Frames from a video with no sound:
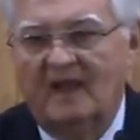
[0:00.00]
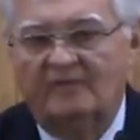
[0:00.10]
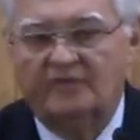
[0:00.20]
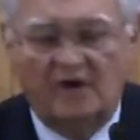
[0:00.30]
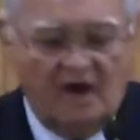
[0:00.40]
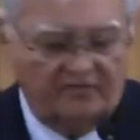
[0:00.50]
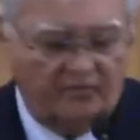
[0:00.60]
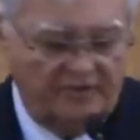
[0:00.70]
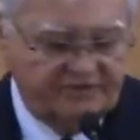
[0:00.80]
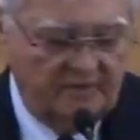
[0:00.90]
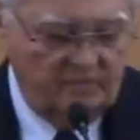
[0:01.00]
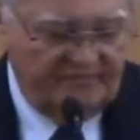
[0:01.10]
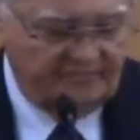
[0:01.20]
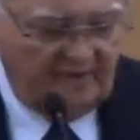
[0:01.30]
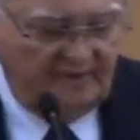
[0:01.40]
If you're not a Christian,
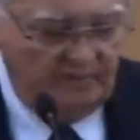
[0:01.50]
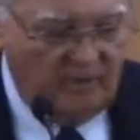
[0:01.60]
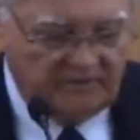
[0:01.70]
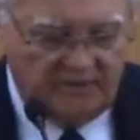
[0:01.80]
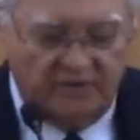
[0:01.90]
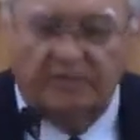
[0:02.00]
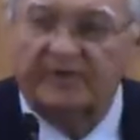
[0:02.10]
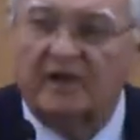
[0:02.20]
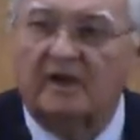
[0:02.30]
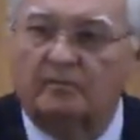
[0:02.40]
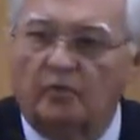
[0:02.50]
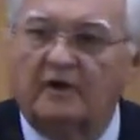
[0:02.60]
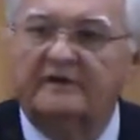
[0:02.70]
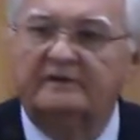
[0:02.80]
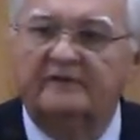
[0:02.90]
we've studied what to do to become one.